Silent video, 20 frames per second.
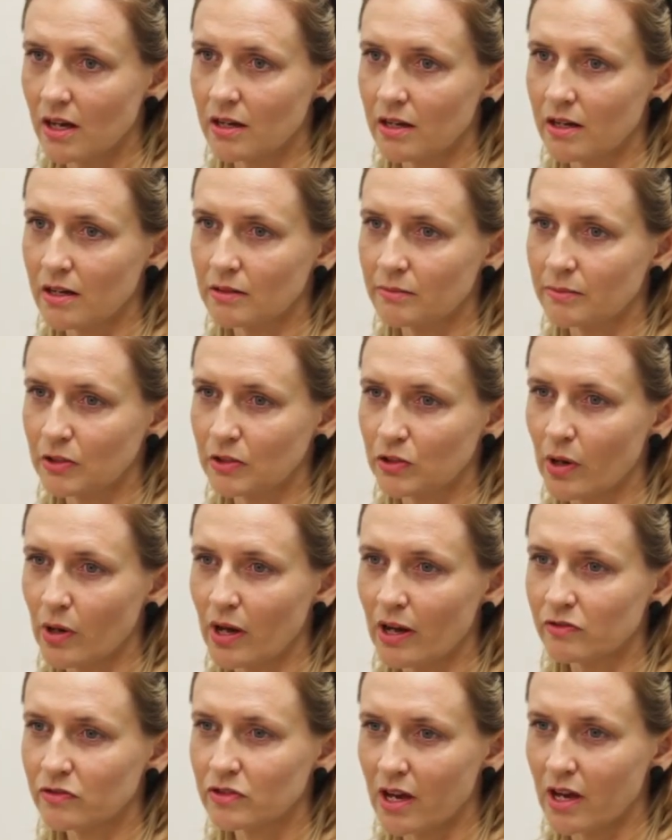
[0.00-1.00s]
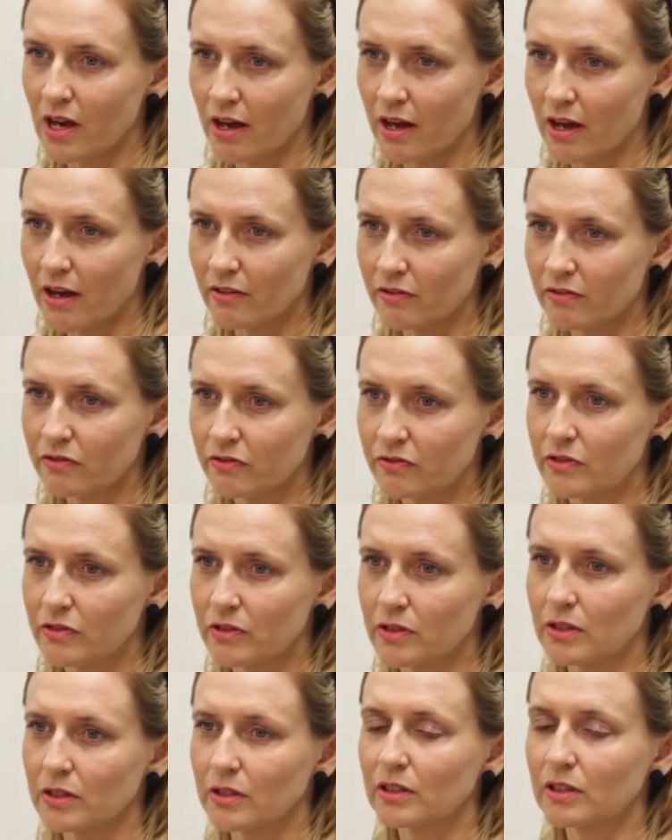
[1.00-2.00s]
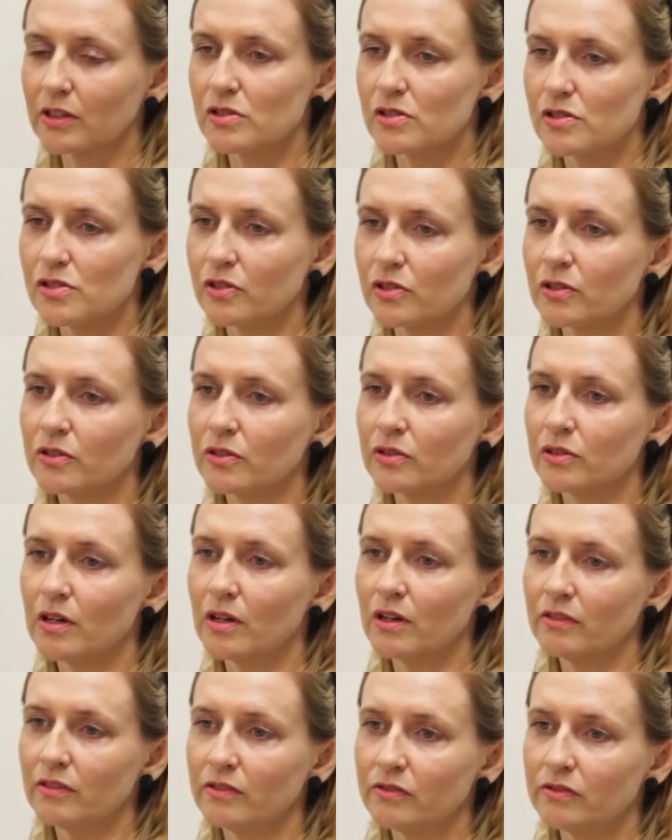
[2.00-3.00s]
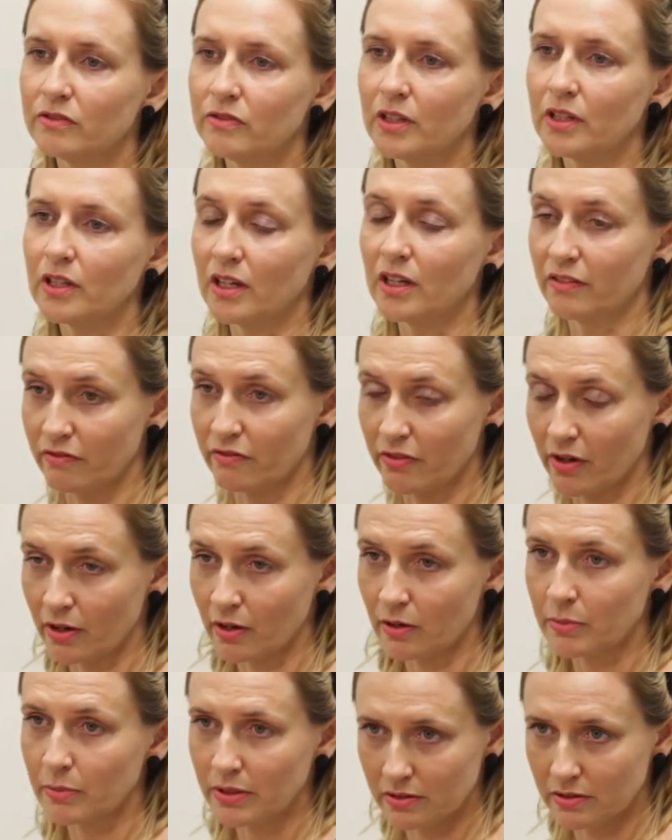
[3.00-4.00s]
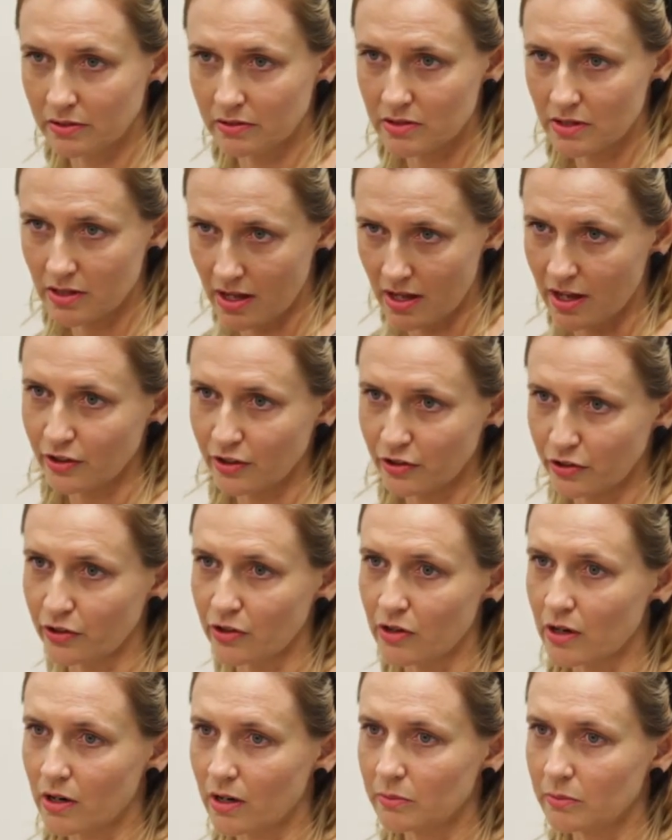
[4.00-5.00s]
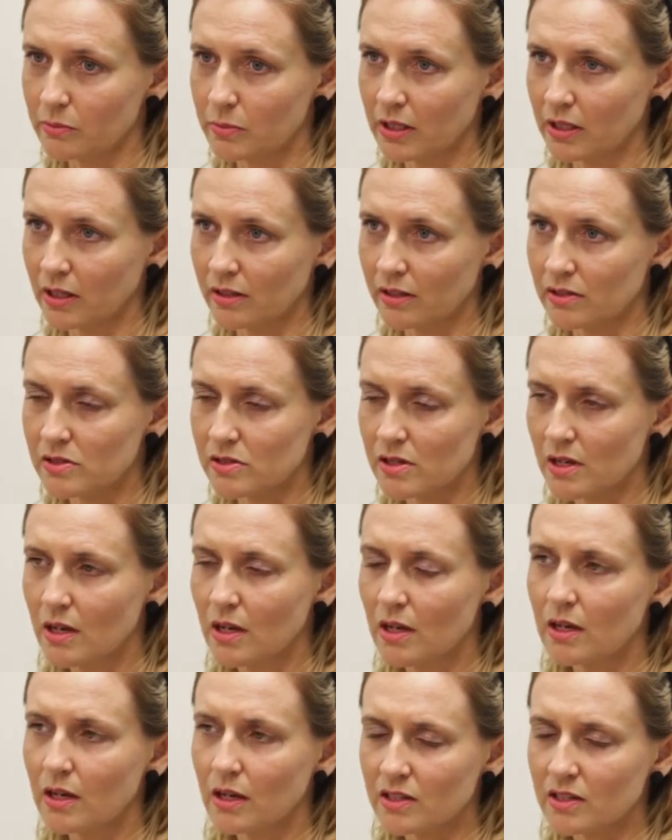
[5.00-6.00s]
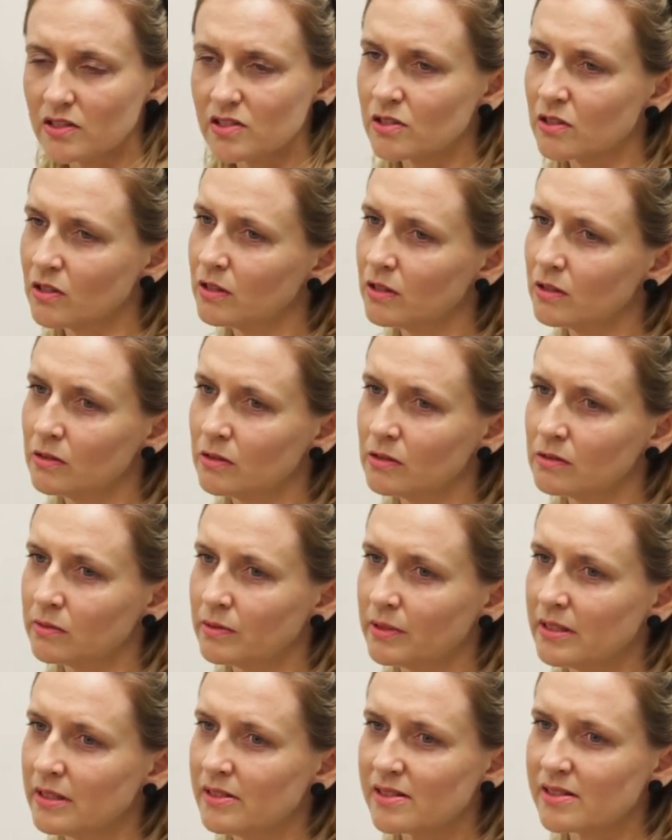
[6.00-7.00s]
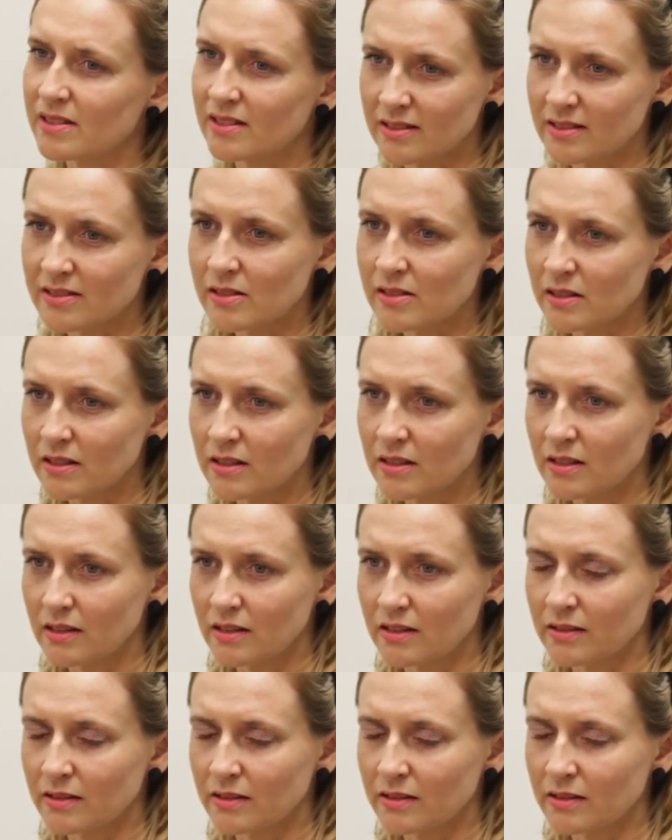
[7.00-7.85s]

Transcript: Um, and you have to have the concern of the environment at your heart, because it's not always easy.